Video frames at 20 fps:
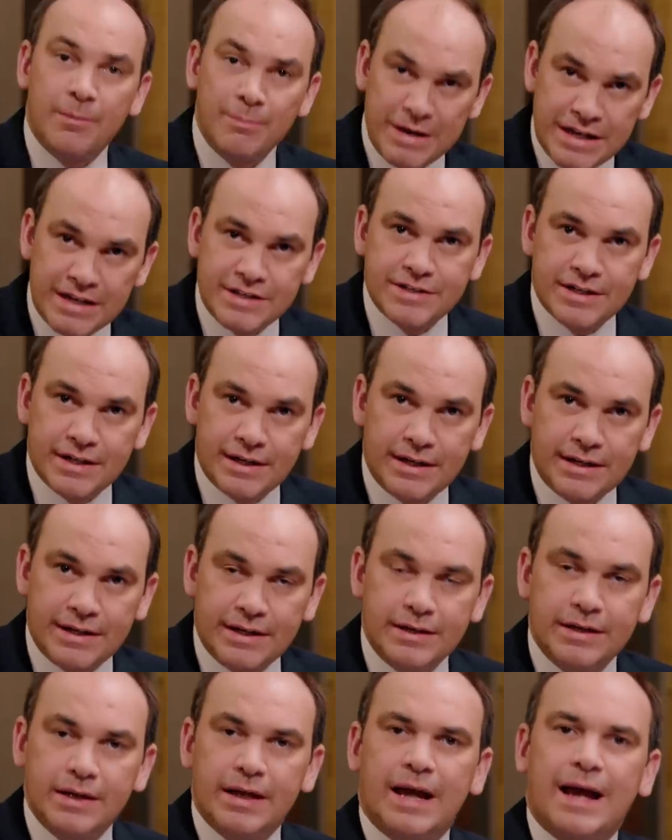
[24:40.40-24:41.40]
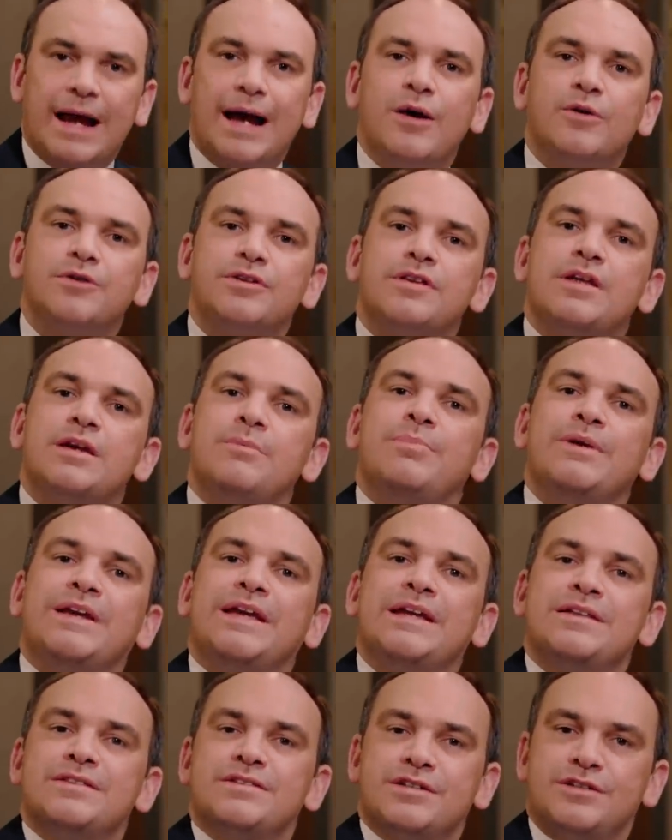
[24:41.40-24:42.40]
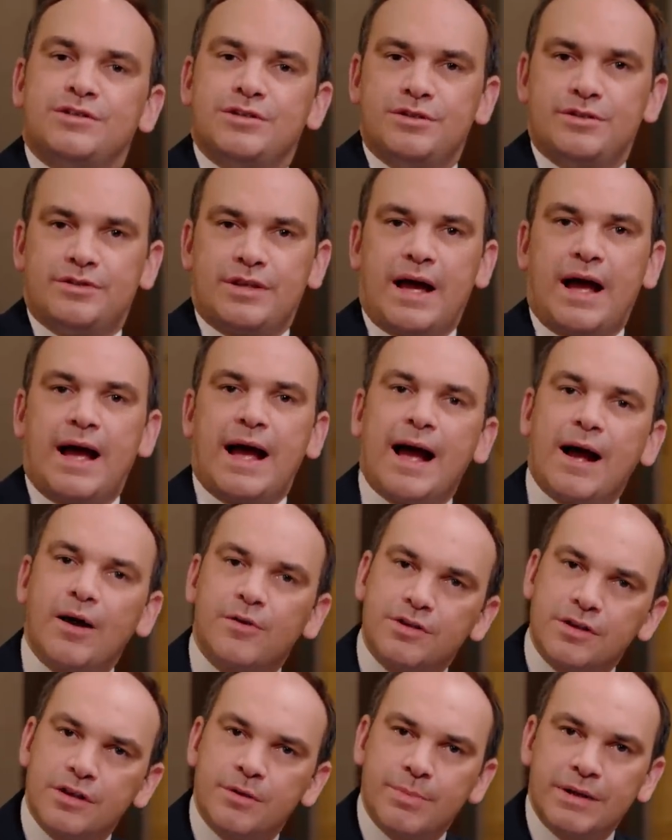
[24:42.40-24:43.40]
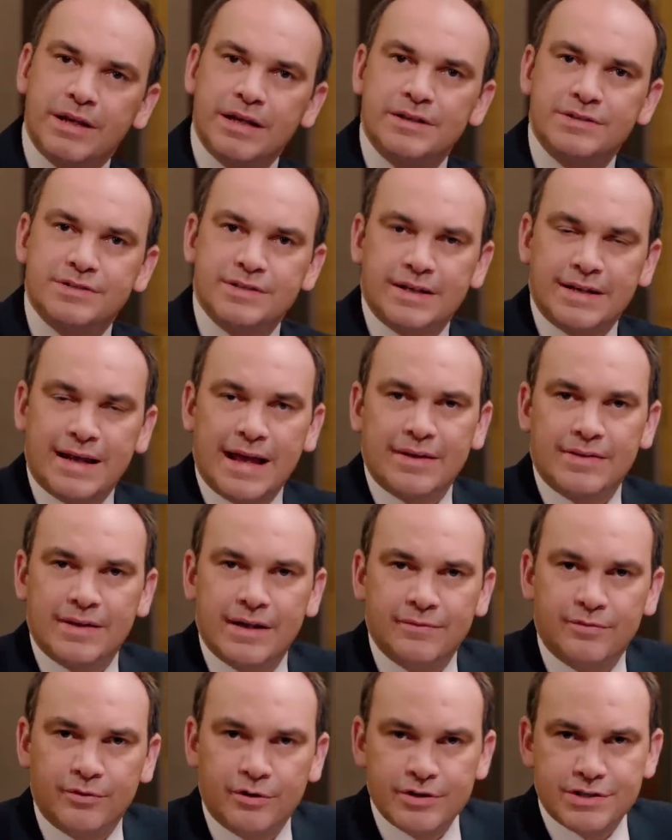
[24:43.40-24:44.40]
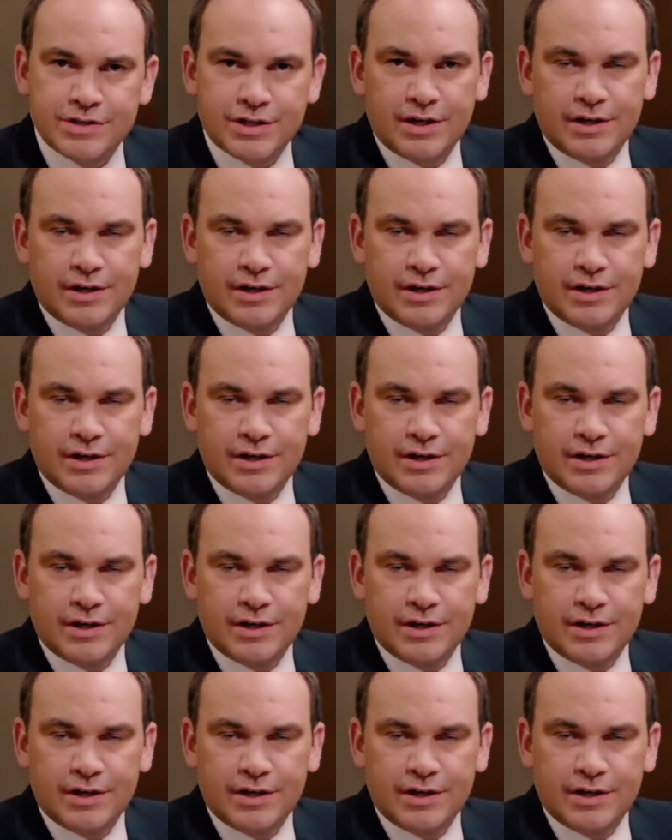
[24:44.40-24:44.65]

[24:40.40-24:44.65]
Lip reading: immediately. How do they begin to do that? How do they begin to get their voice